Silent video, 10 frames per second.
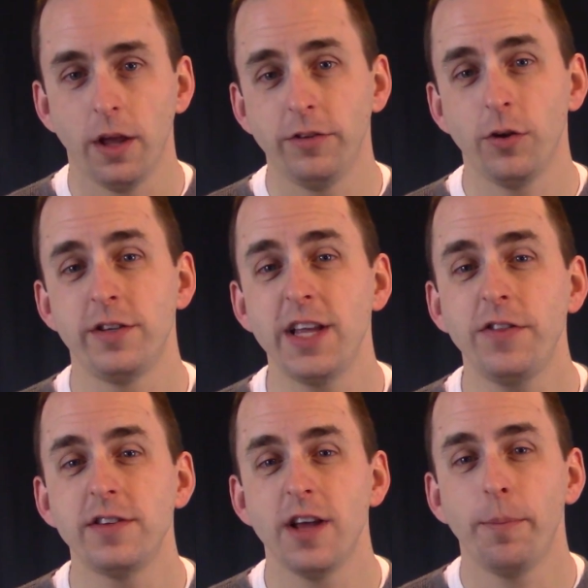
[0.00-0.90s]
So to set
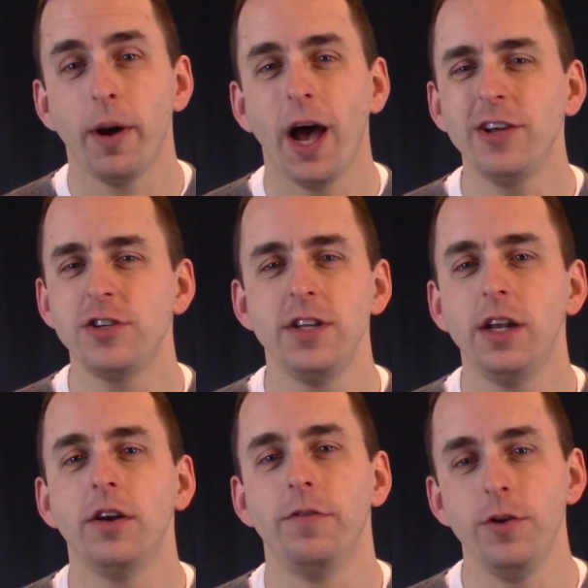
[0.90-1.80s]
this up, I just
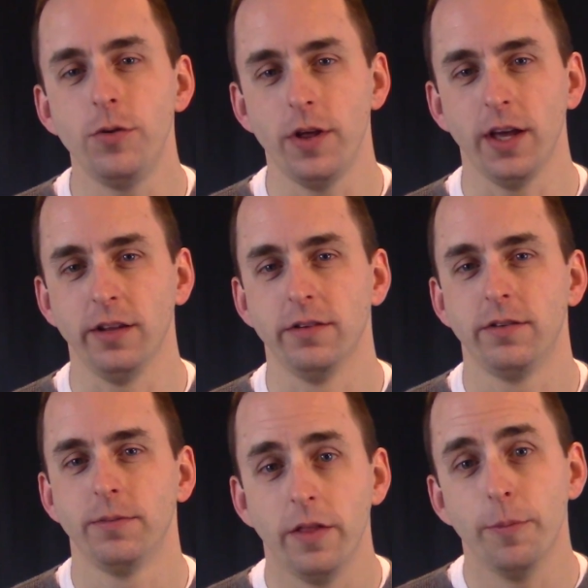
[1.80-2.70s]
needed a few
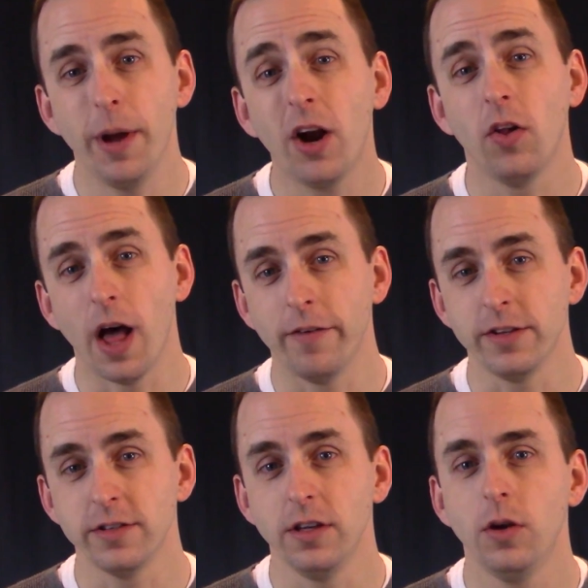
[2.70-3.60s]
things. The barrel,
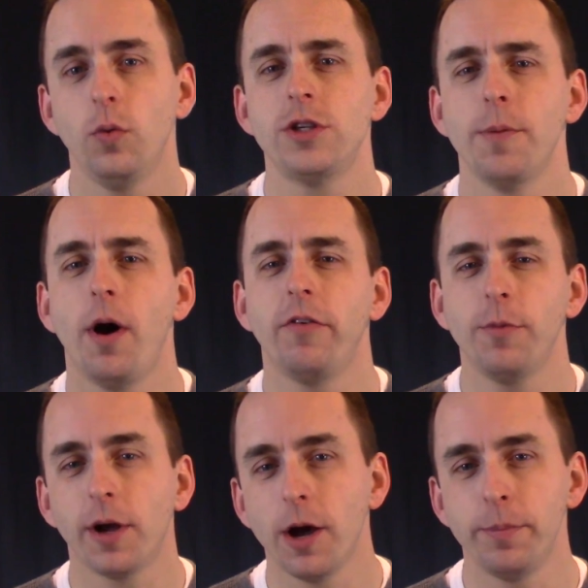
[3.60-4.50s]
obviously, which I bought
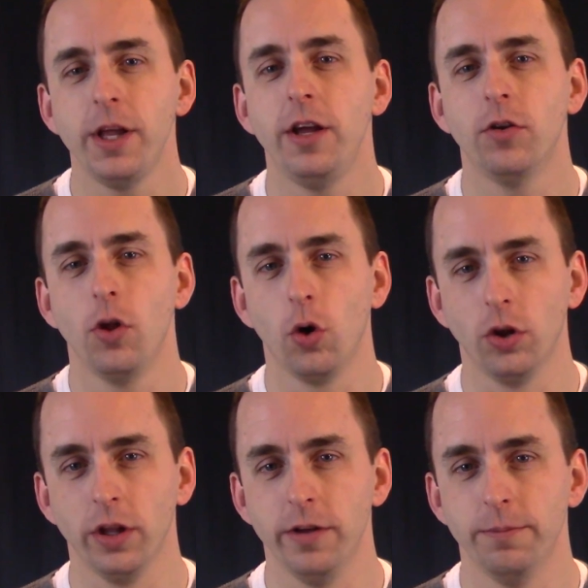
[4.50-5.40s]
from a company here
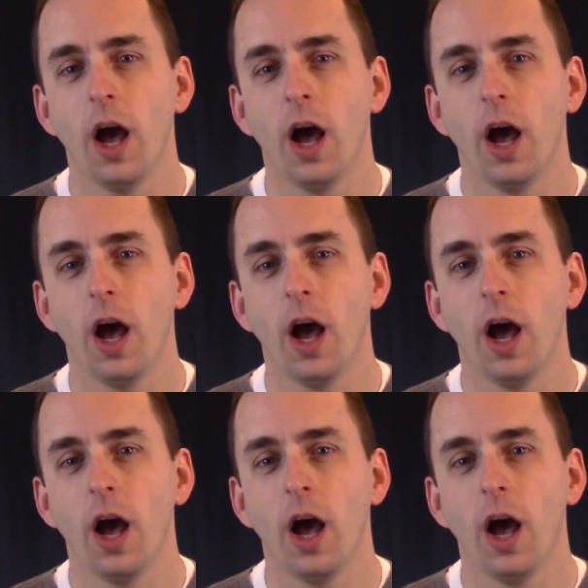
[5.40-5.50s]
locally.